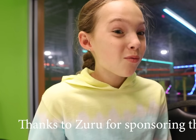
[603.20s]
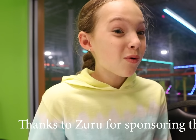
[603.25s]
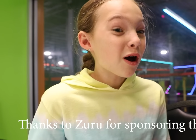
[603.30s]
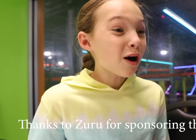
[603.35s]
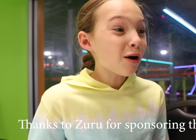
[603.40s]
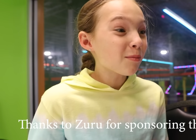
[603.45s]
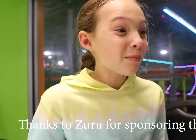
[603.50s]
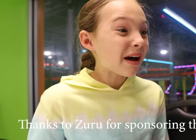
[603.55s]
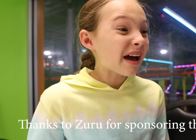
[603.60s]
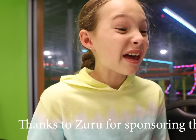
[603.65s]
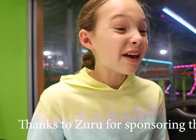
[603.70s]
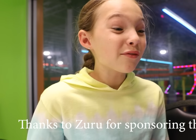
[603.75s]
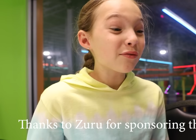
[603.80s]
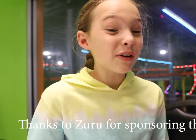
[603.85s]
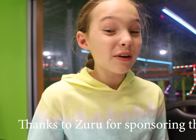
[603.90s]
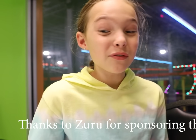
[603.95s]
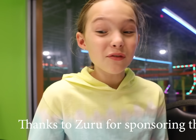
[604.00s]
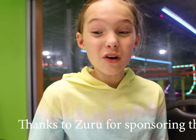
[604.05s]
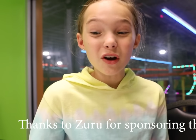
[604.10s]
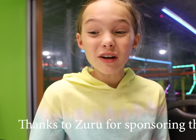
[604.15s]
Wow, Maya,
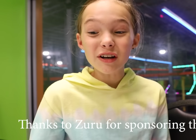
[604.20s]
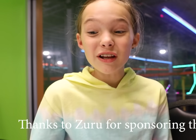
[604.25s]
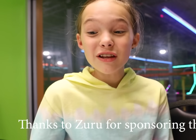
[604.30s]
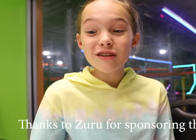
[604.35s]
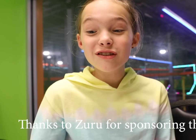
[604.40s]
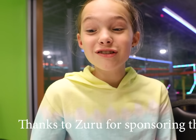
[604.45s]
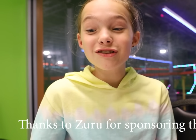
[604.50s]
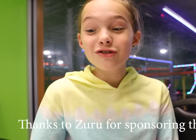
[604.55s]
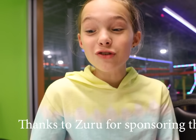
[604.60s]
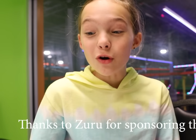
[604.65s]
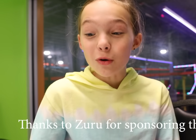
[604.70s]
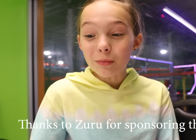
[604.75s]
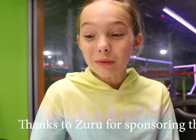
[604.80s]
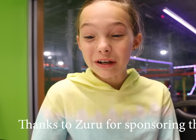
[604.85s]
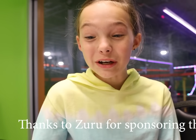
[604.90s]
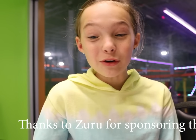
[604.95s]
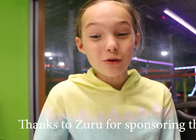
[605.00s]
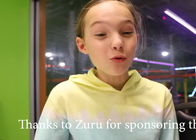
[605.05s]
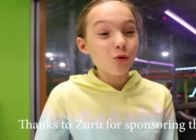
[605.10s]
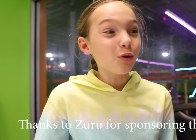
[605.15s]
we've gotten so
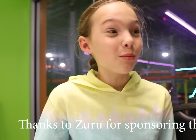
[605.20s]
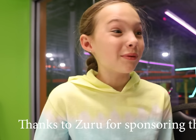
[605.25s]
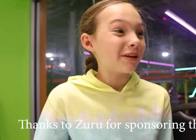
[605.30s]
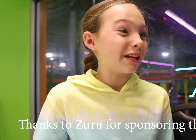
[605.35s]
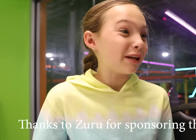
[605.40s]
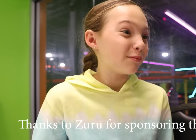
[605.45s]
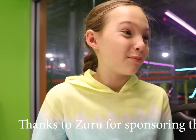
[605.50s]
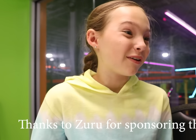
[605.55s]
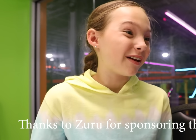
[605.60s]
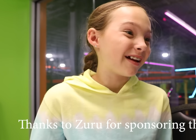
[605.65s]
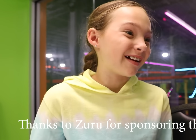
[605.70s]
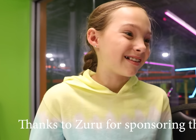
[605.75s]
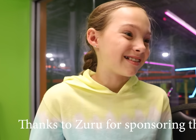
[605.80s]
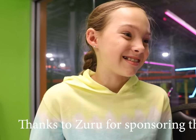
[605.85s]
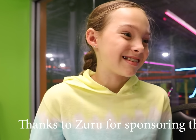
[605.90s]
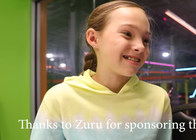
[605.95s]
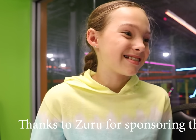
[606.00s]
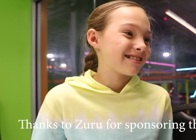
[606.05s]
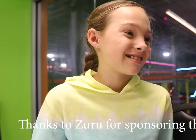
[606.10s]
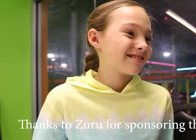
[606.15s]
many cool mini
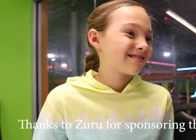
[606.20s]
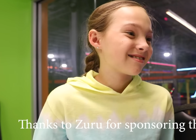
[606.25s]
brands.